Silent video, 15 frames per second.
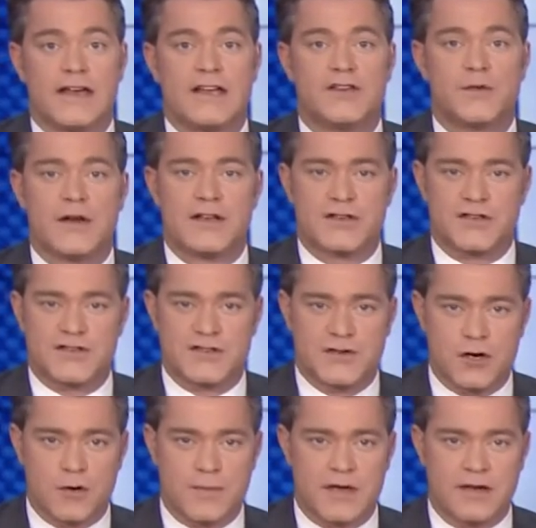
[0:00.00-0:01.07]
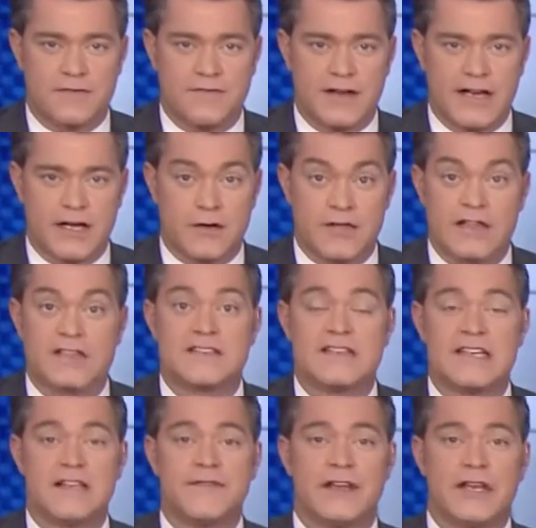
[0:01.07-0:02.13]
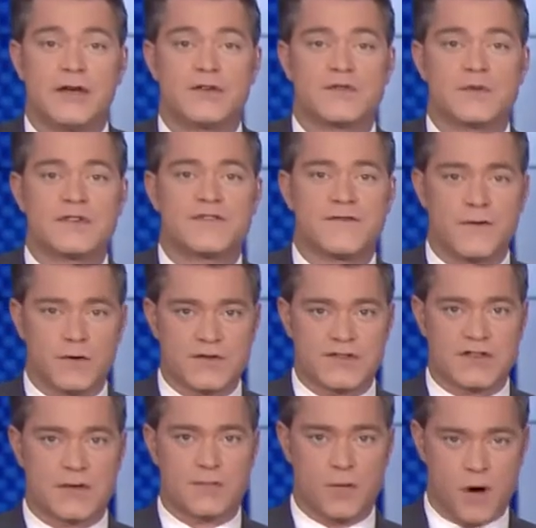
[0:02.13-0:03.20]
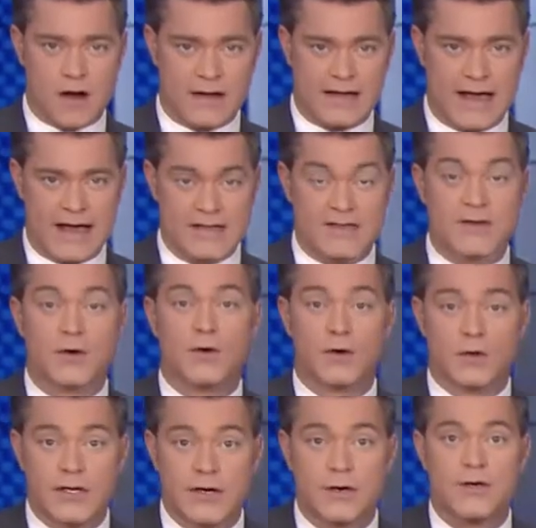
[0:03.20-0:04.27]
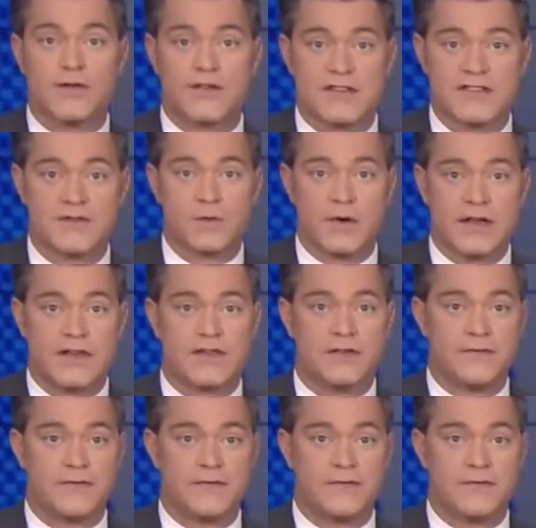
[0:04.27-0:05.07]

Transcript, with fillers: into a disturbing video that CTV News was first to broadcast earlier this week.